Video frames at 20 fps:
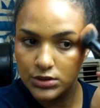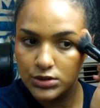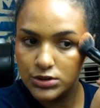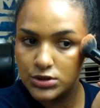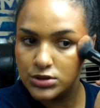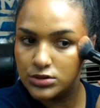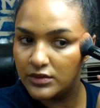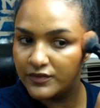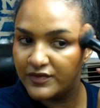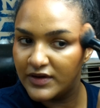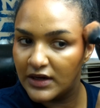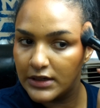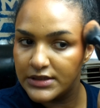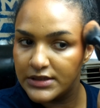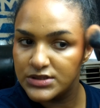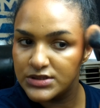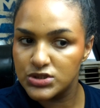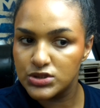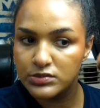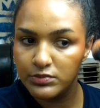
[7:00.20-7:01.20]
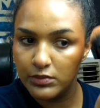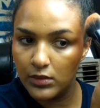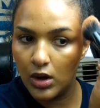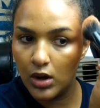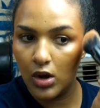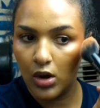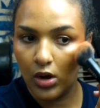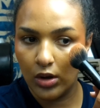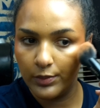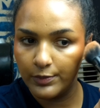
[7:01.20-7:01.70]
do a very
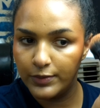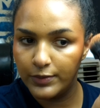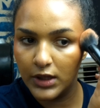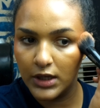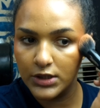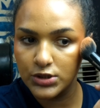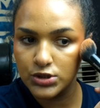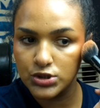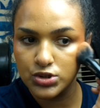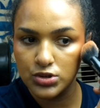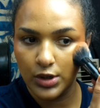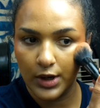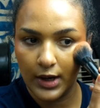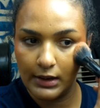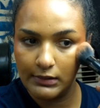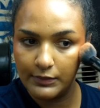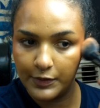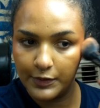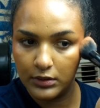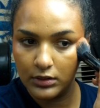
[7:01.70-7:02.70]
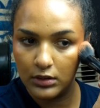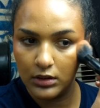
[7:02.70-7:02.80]
small blush drape